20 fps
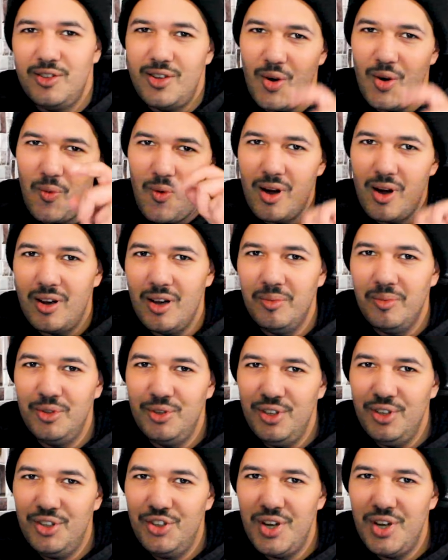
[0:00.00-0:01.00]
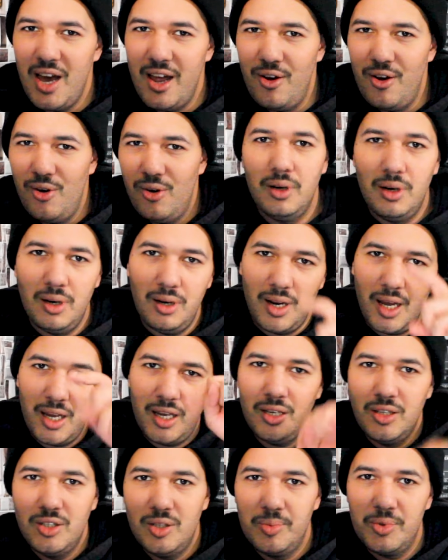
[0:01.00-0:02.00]
So welcome to the channel,
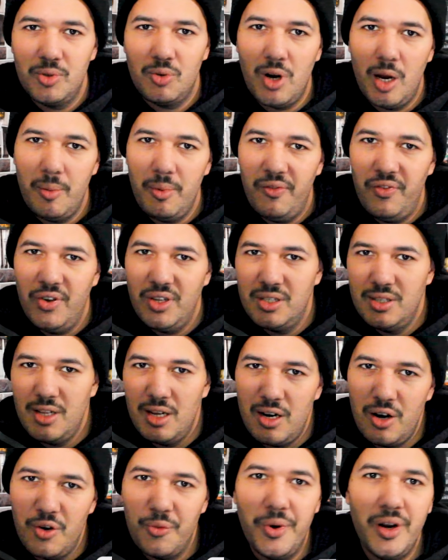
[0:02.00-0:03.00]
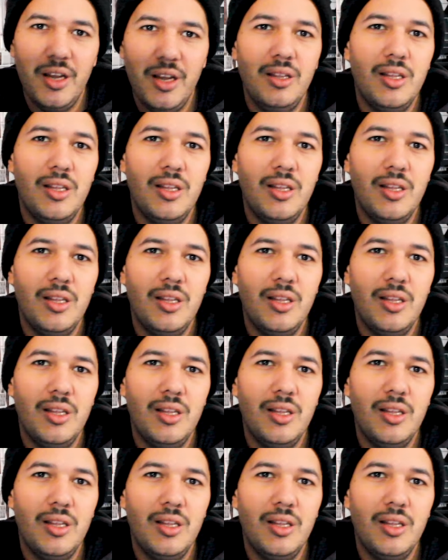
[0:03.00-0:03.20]
like and subscribe if it's not already